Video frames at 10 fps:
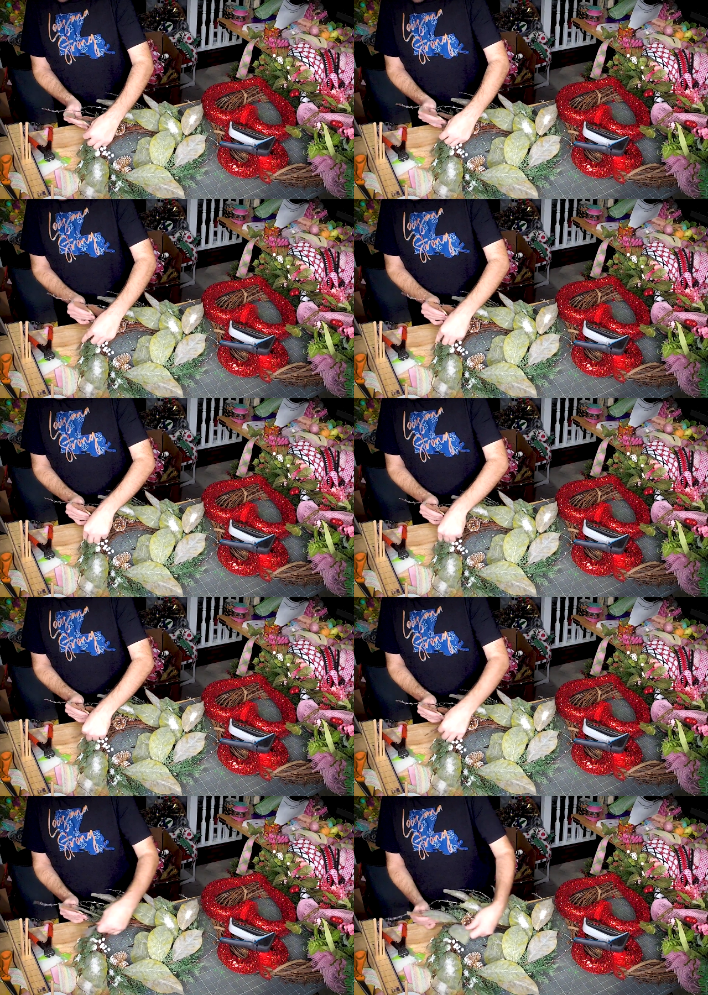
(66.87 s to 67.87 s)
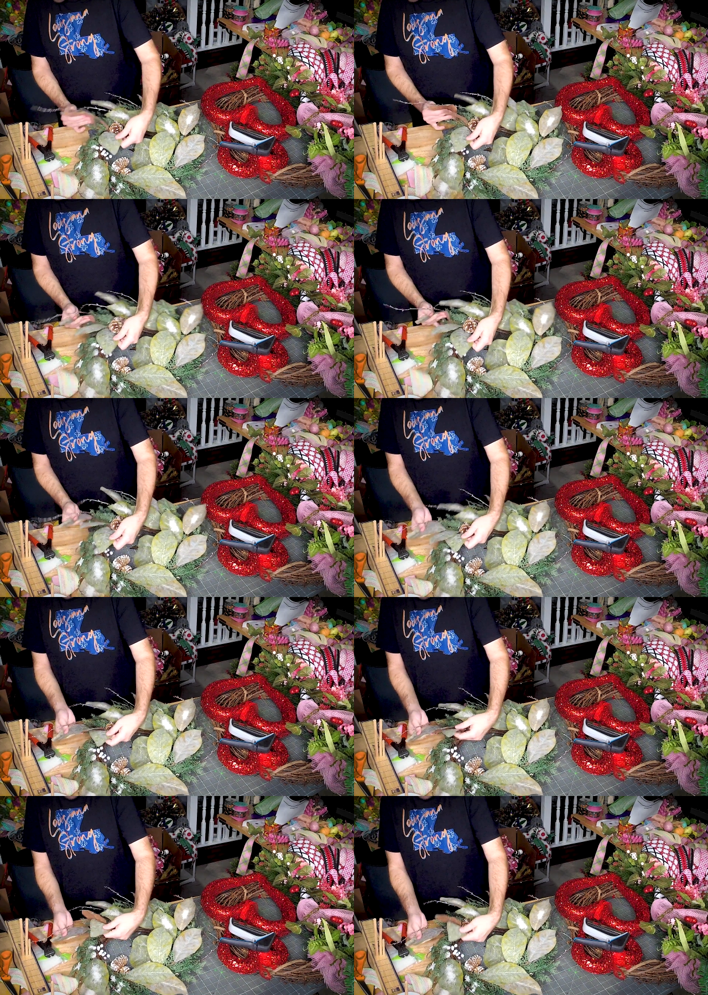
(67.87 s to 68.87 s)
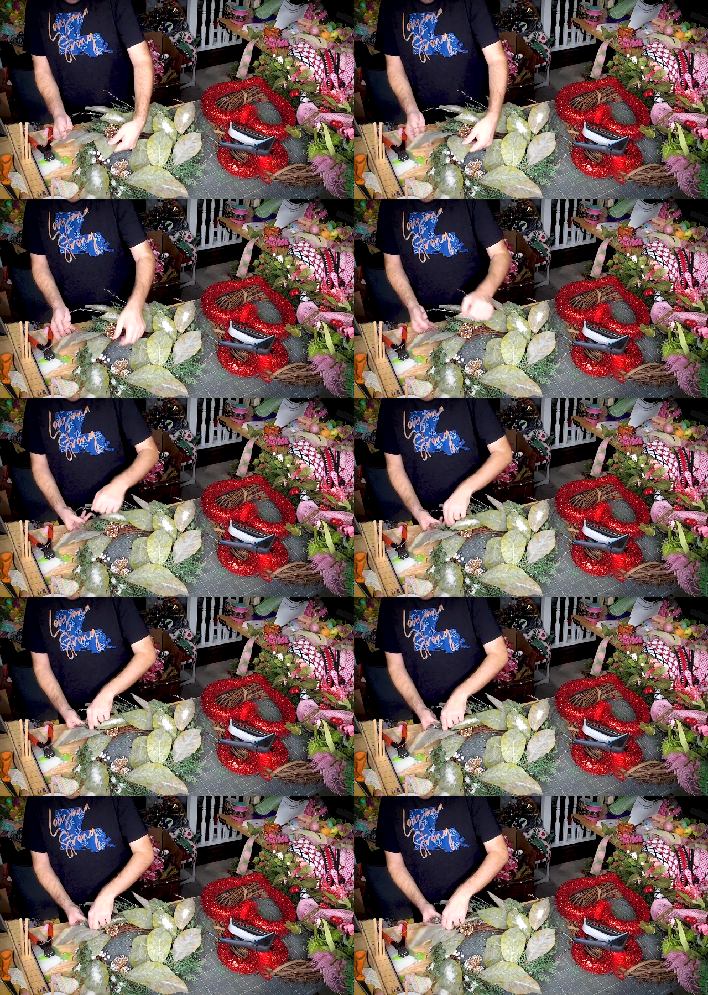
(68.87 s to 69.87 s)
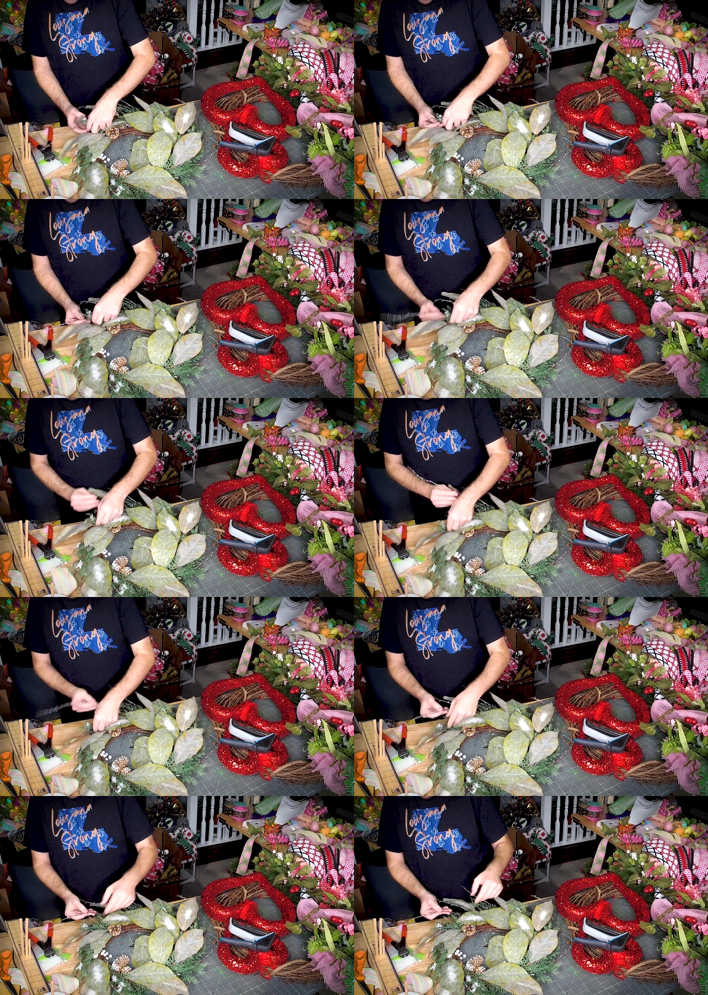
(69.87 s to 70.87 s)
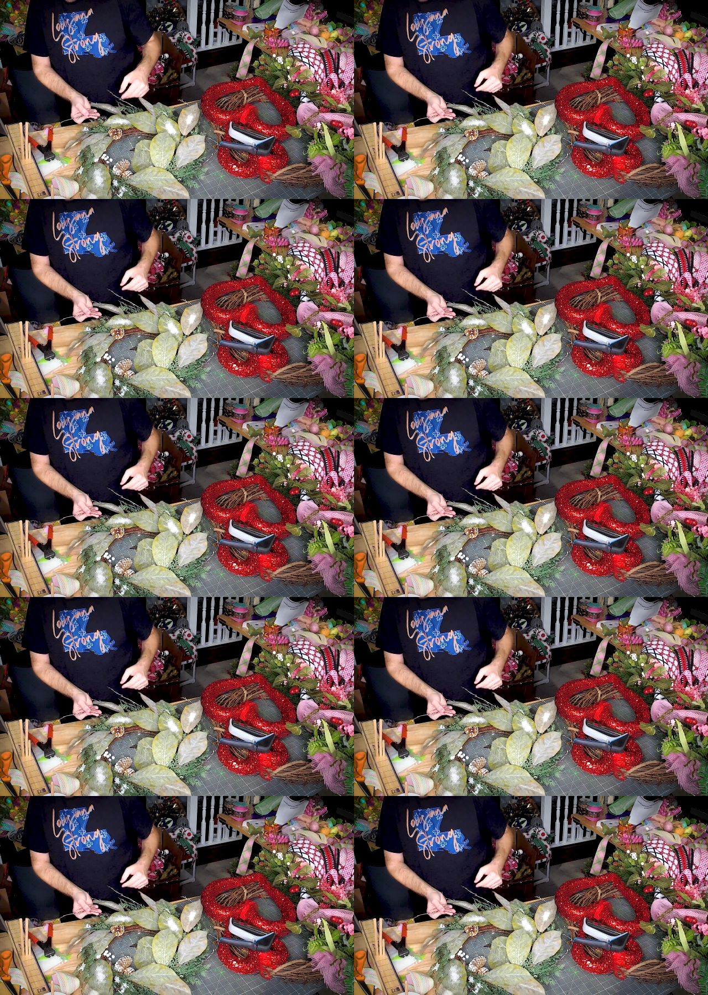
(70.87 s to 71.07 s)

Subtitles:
Nobody's mouth can be seen.